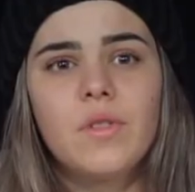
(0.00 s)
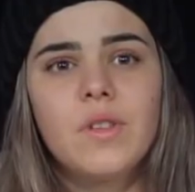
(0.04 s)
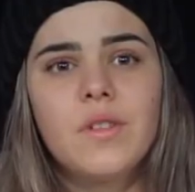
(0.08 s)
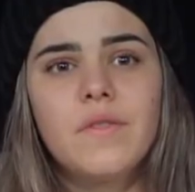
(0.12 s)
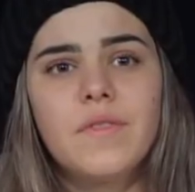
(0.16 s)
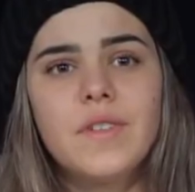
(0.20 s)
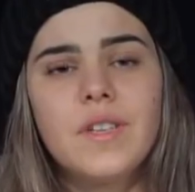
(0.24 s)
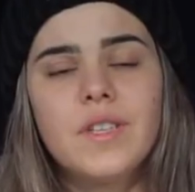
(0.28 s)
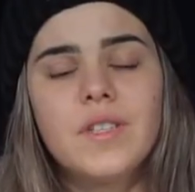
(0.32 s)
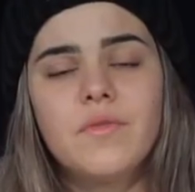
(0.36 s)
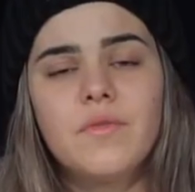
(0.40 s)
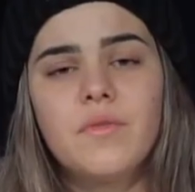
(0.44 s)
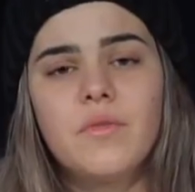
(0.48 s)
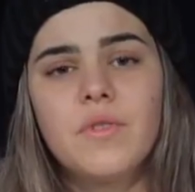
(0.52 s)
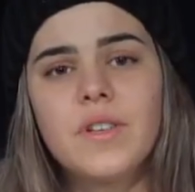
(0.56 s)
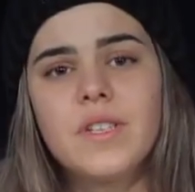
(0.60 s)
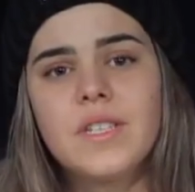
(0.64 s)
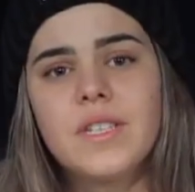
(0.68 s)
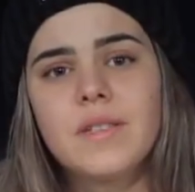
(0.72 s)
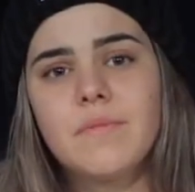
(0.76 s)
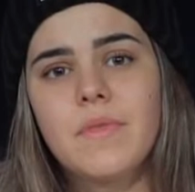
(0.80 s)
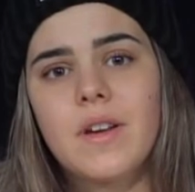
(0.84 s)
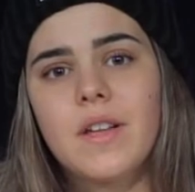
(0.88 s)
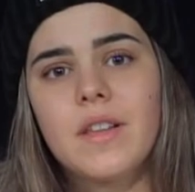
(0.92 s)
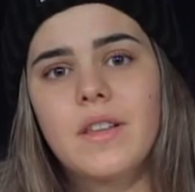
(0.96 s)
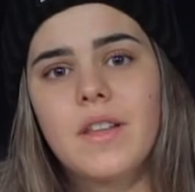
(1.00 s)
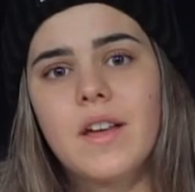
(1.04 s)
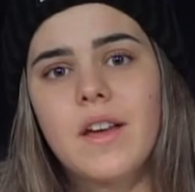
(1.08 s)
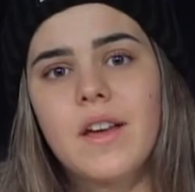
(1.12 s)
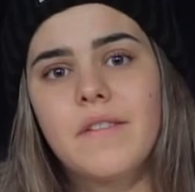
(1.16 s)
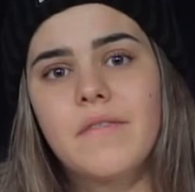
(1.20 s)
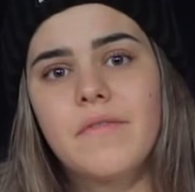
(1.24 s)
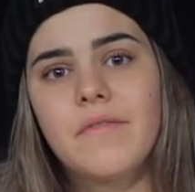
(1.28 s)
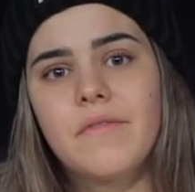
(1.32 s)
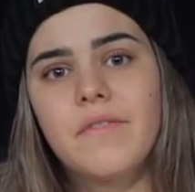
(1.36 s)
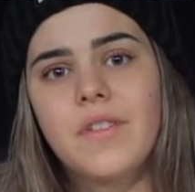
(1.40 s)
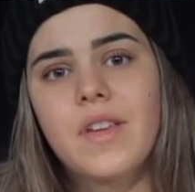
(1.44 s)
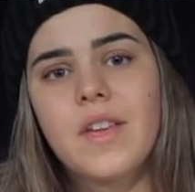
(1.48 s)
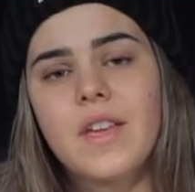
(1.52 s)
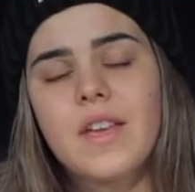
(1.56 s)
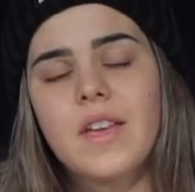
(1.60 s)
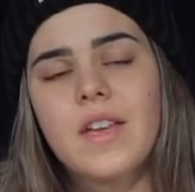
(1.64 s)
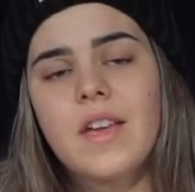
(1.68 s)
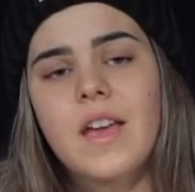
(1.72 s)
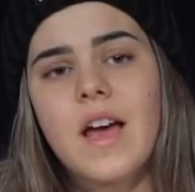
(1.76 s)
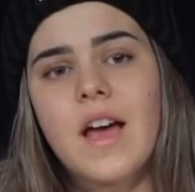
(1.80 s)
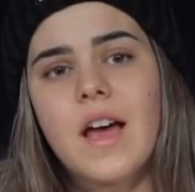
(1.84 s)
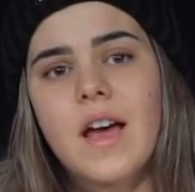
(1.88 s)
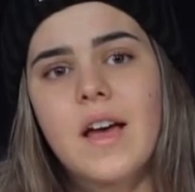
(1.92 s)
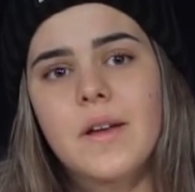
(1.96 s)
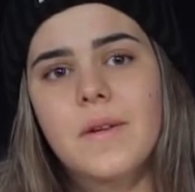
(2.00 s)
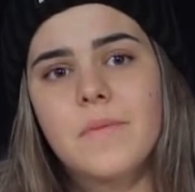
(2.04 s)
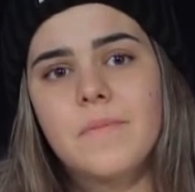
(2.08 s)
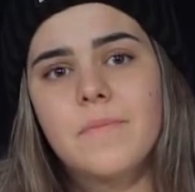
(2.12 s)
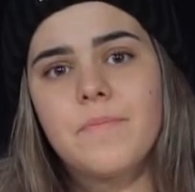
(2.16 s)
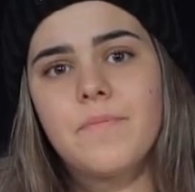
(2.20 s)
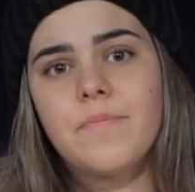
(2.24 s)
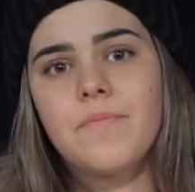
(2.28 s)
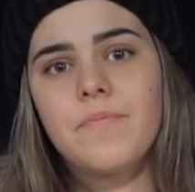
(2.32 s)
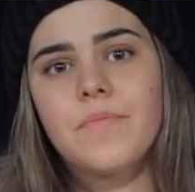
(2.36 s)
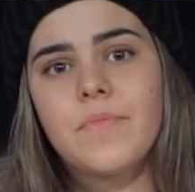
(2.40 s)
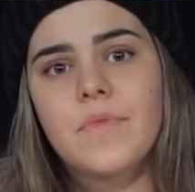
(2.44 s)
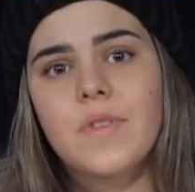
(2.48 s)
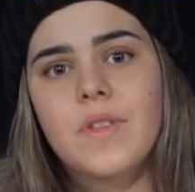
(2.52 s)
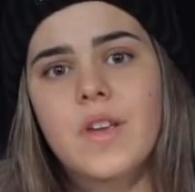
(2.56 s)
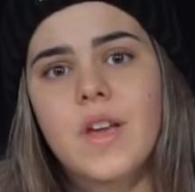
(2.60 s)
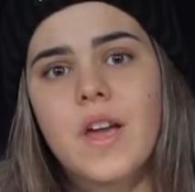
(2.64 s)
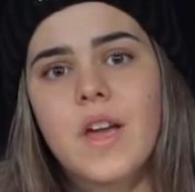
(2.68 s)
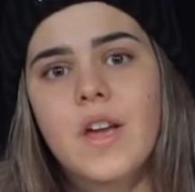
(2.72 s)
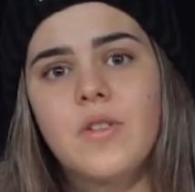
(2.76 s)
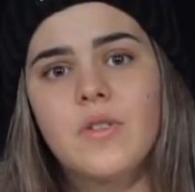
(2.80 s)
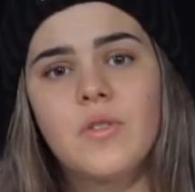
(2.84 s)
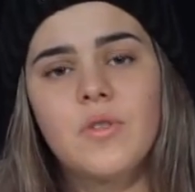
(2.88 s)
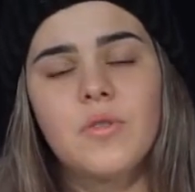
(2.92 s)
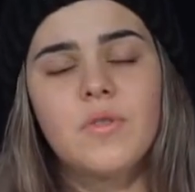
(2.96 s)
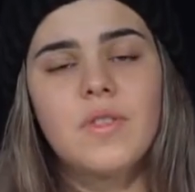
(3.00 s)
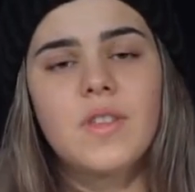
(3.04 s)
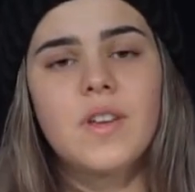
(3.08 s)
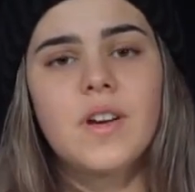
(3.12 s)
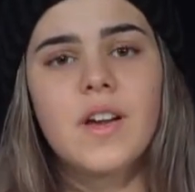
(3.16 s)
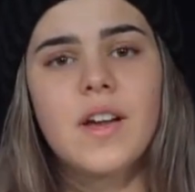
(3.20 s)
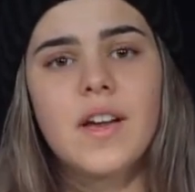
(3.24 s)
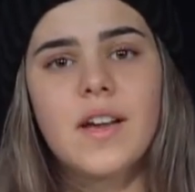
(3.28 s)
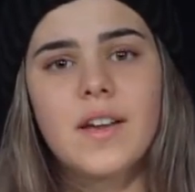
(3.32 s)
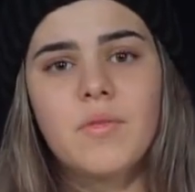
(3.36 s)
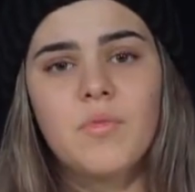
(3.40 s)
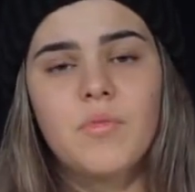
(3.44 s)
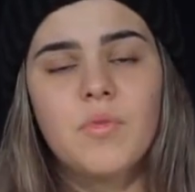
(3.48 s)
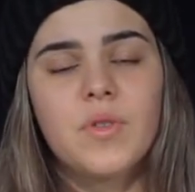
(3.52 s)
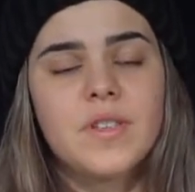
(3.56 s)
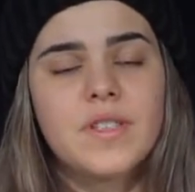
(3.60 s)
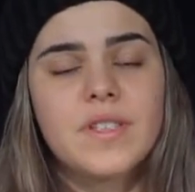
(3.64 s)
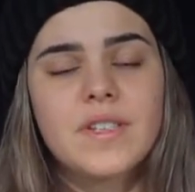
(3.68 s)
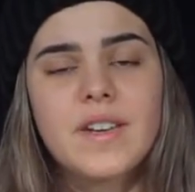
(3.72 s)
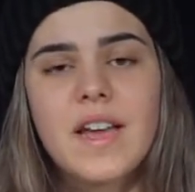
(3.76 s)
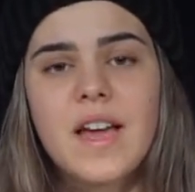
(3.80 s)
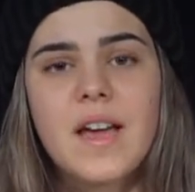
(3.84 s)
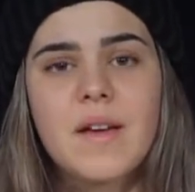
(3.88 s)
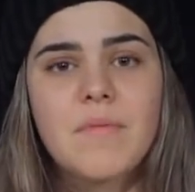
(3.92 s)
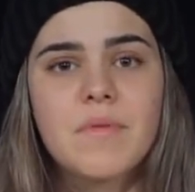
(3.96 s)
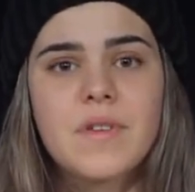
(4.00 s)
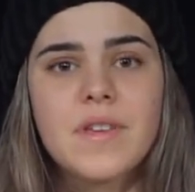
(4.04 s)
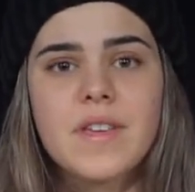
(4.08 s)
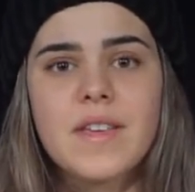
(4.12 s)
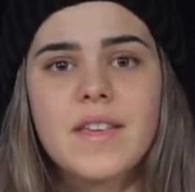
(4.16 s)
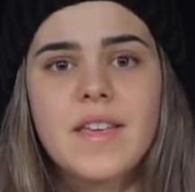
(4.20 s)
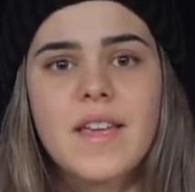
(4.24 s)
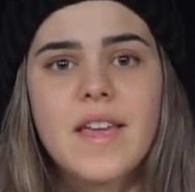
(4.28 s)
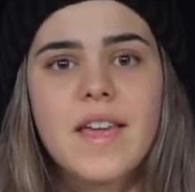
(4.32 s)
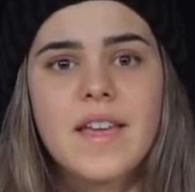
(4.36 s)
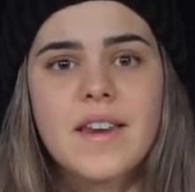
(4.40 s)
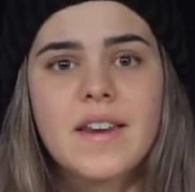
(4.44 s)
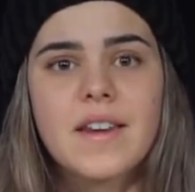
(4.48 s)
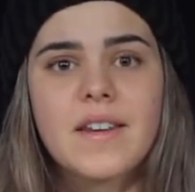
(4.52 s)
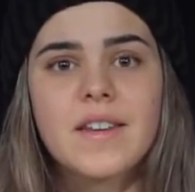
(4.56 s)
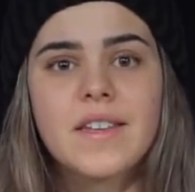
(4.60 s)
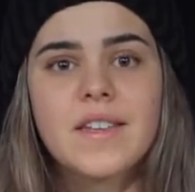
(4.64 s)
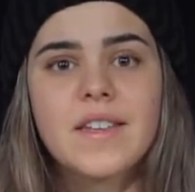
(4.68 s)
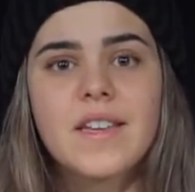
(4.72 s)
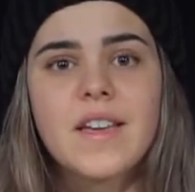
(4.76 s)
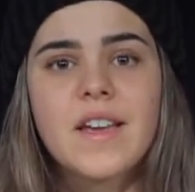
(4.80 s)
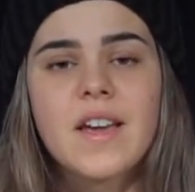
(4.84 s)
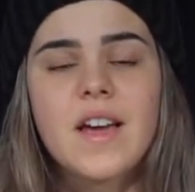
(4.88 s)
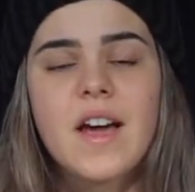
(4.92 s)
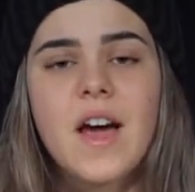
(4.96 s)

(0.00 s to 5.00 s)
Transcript: all of these voids in my life. I knew that I wasn't happy and